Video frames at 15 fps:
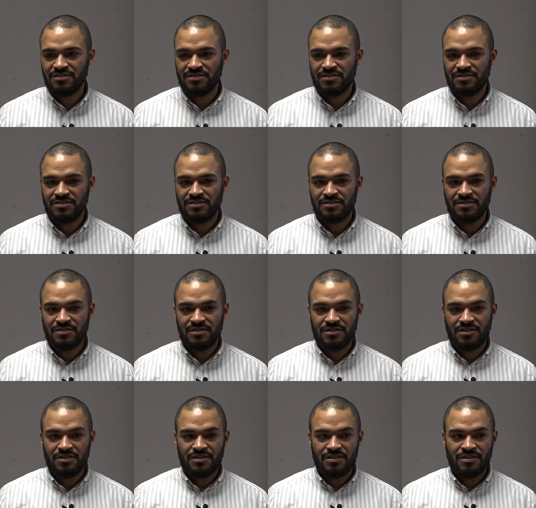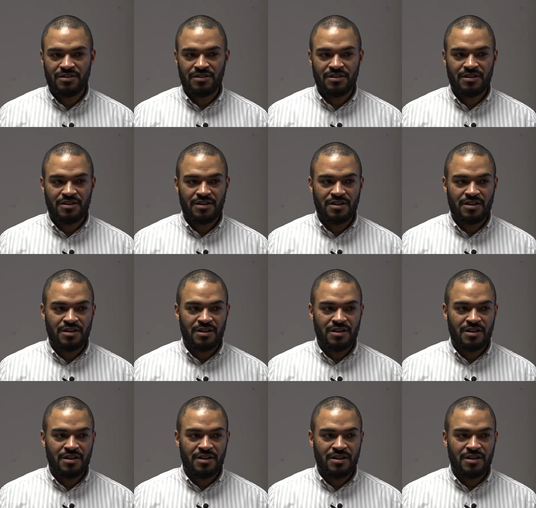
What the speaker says: No one is speaking in this clip.